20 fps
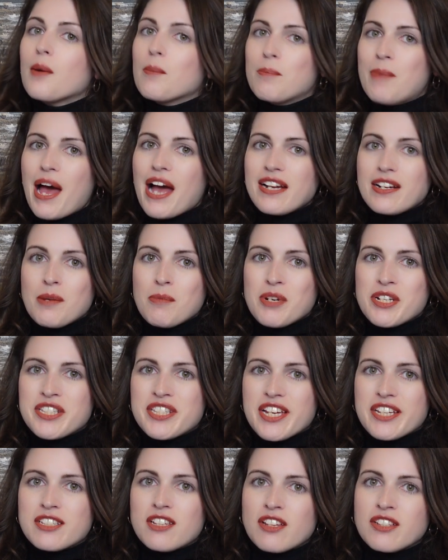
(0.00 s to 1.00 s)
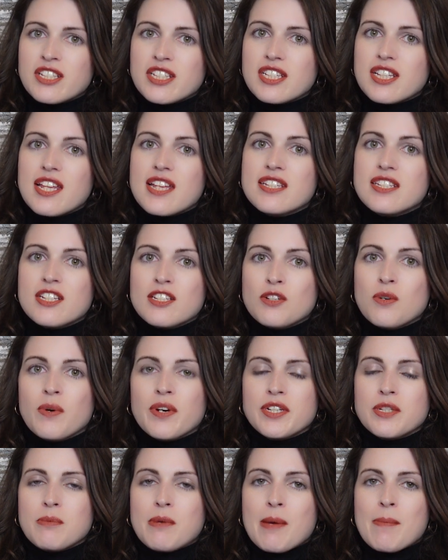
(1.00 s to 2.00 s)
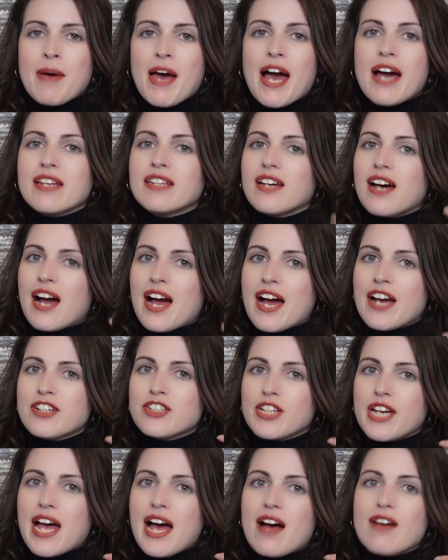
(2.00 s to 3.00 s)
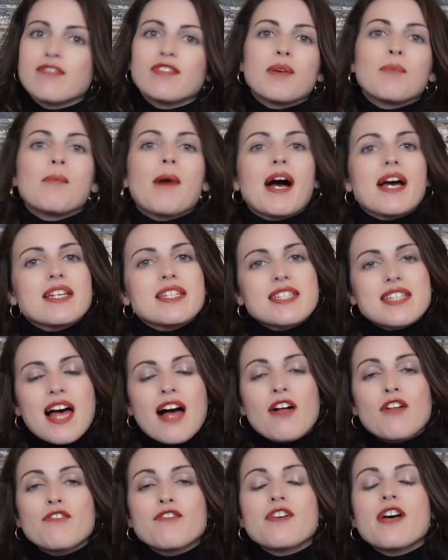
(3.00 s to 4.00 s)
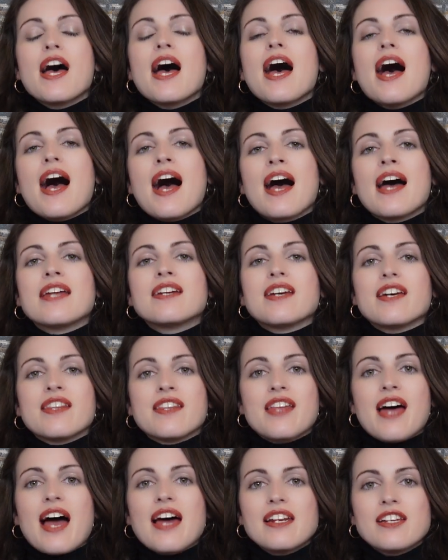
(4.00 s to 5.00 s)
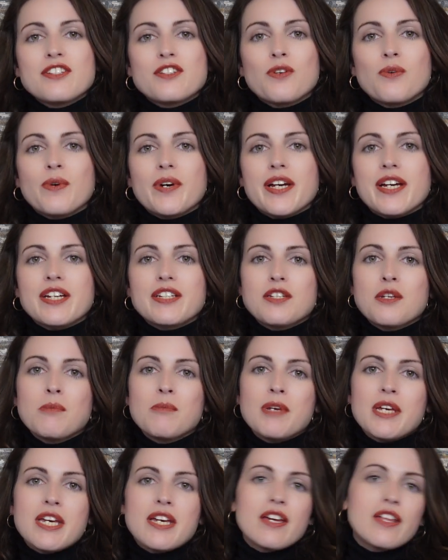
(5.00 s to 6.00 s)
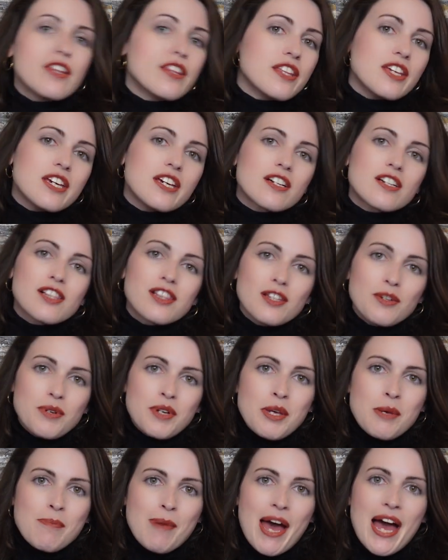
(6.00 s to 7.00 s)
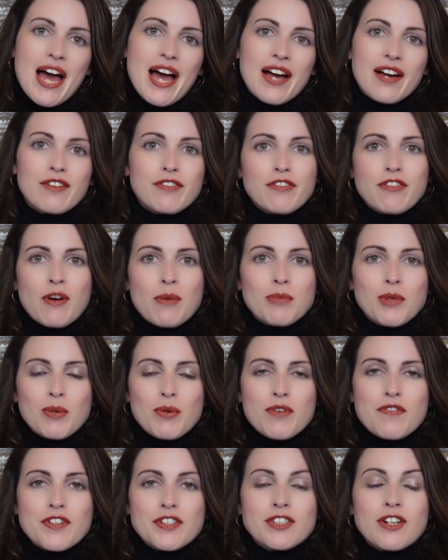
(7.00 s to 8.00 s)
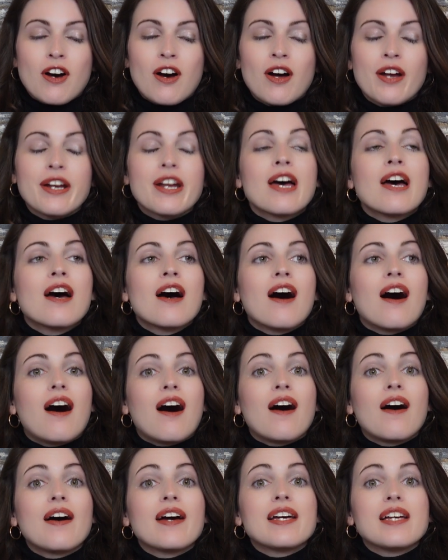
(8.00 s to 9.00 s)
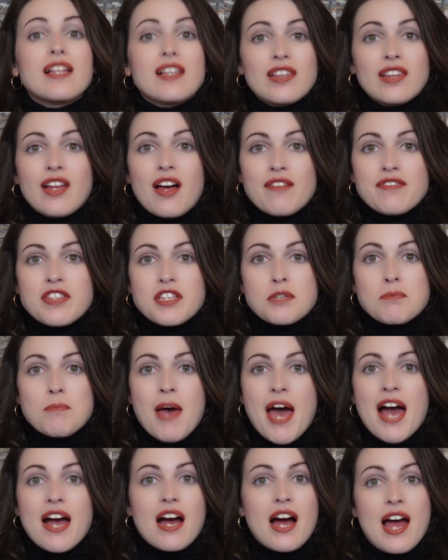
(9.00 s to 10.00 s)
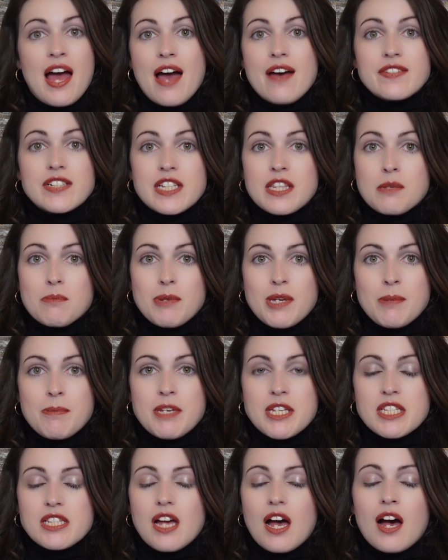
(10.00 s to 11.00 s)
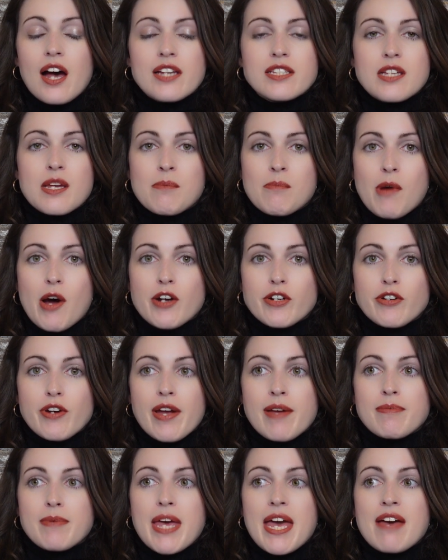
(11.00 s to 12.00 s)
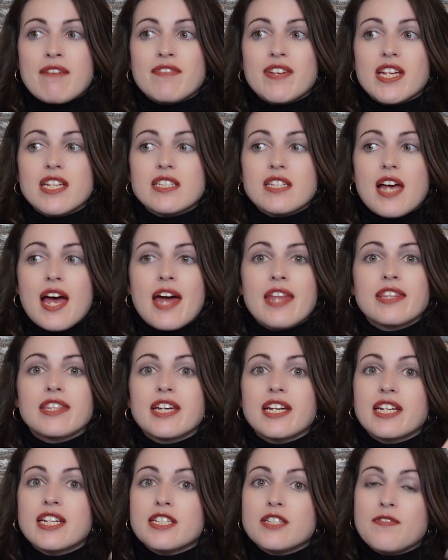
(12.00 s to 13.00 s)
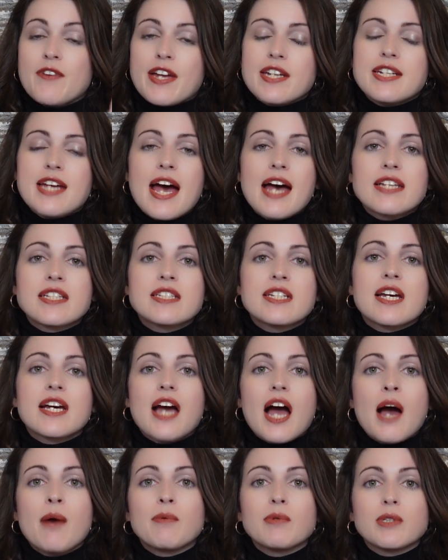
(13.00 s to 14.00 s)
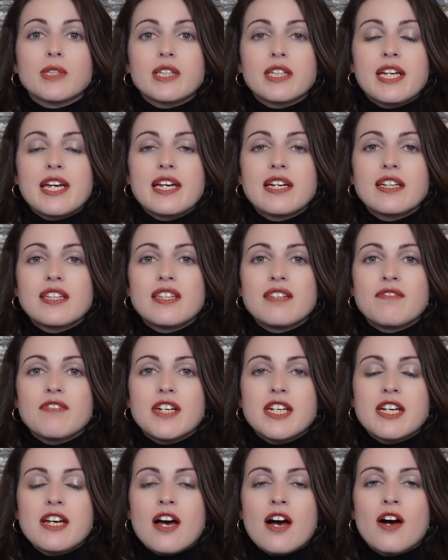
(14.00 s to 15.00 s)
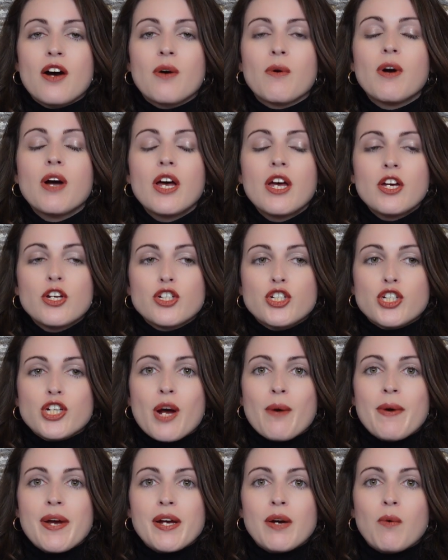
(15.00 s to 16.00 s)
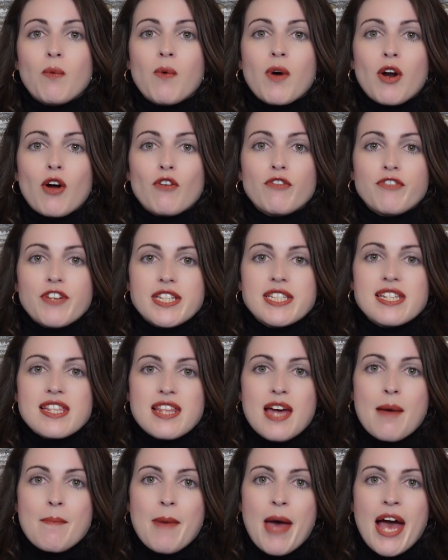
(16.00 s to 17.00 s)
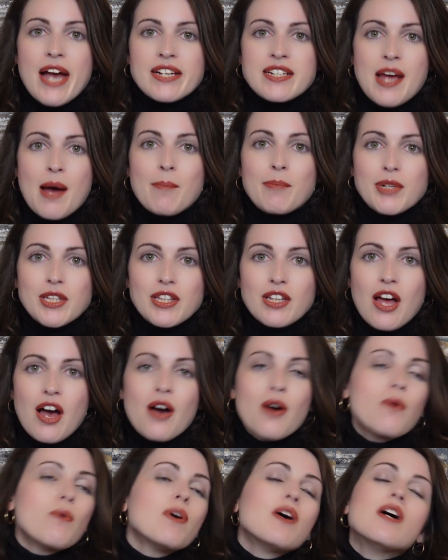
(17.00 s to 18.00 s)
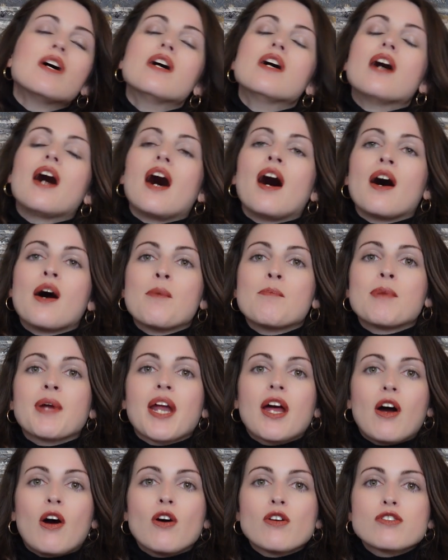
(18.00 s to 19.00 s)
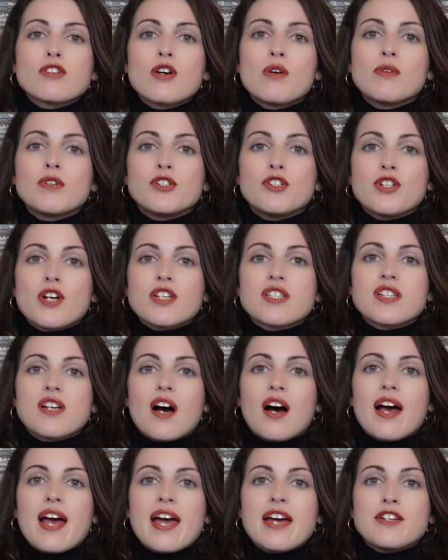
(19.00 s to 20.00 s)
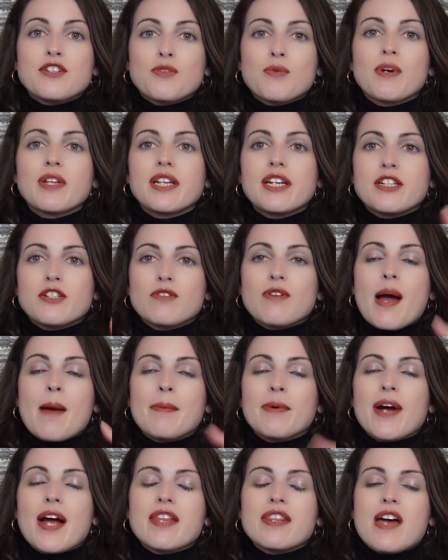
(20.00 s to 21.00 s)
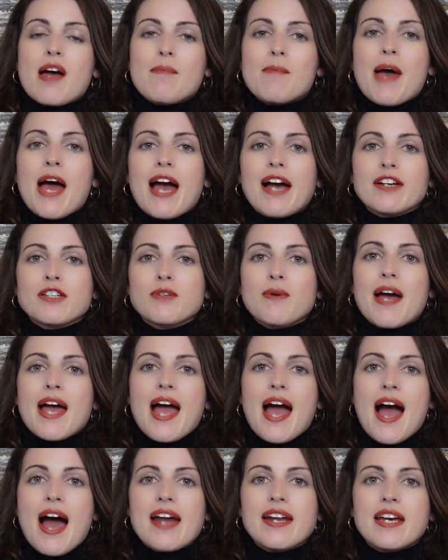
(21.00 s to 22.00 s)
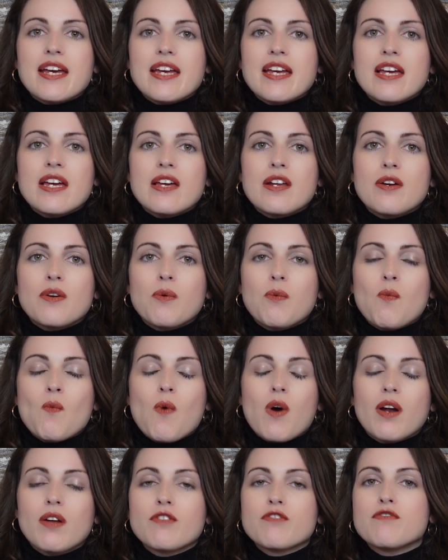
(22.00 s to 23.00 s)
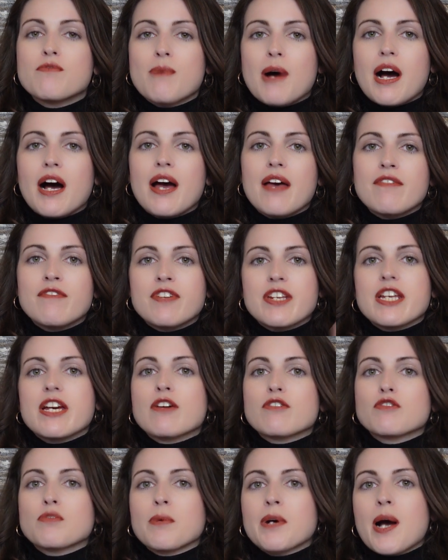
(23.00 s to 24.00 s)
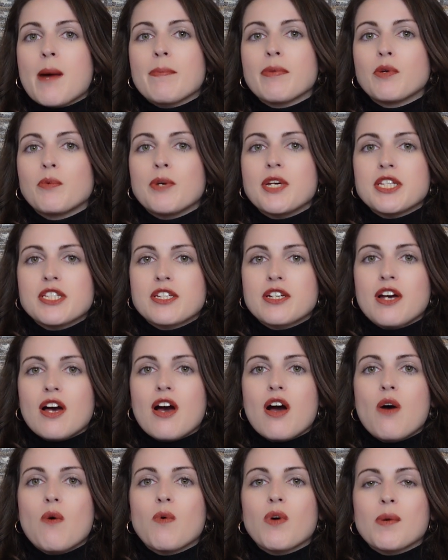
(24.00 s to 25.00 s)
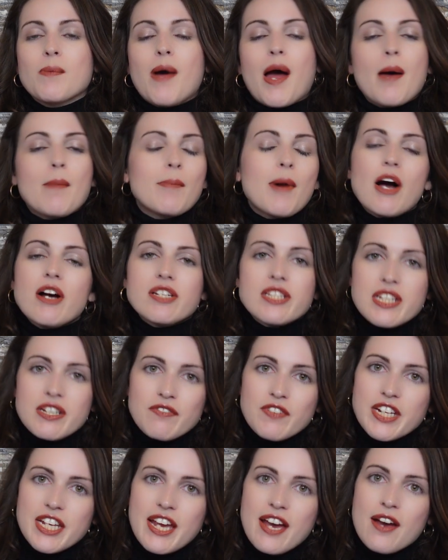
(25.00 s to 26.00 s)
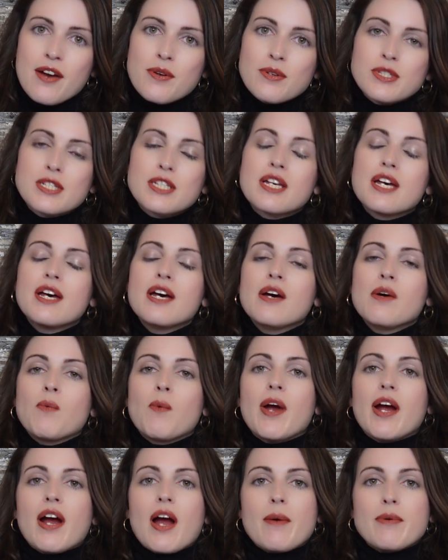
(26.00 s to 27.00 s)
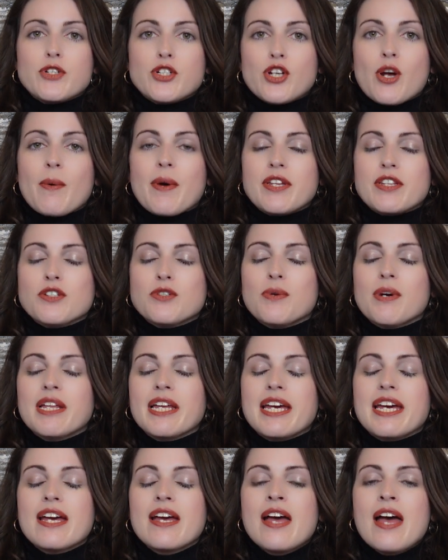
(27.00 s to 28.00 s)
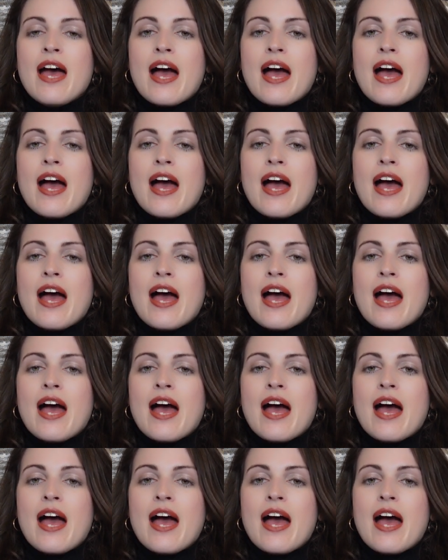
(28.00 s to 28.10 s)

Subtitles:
Bag number 6 on this list is going to be a bag that I actually have myself, and that is going to be the Cluny bag from Louis Vuitton. I love this bag. I have it in the BB size and monogram canvas and think it is fantastic. I will link the video showing what all fits in that bag down below. But I also just got a Twilly to wrap around that bag, so I had it in one of my videos from a couple of weeks ago, one of my unboxing videos where I was showing the Twilly.